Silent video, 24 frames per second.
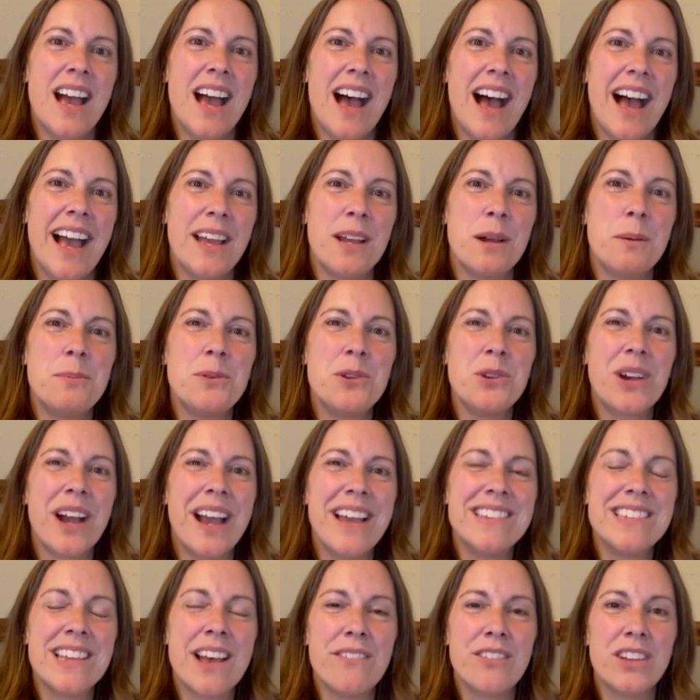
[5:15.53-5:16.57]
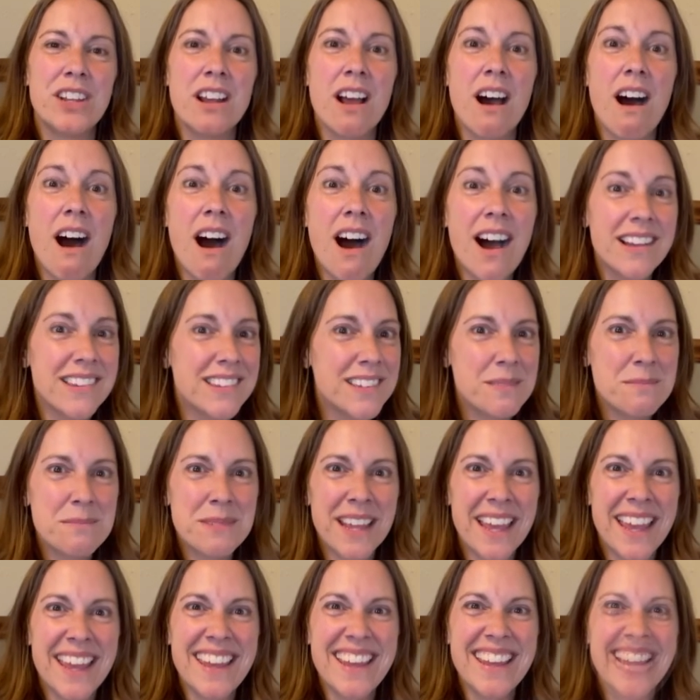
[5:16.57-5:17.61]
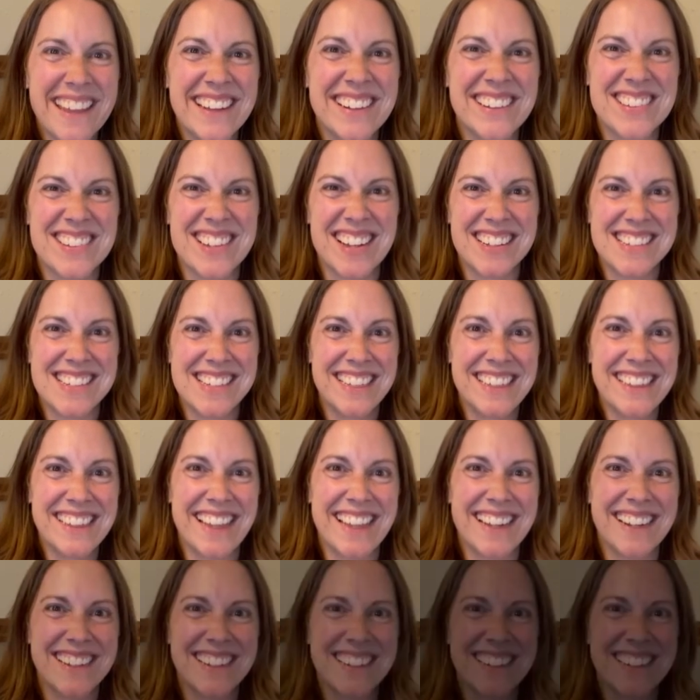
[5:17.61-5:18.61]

I hope you guys have an awesome day and I'll talk to you later.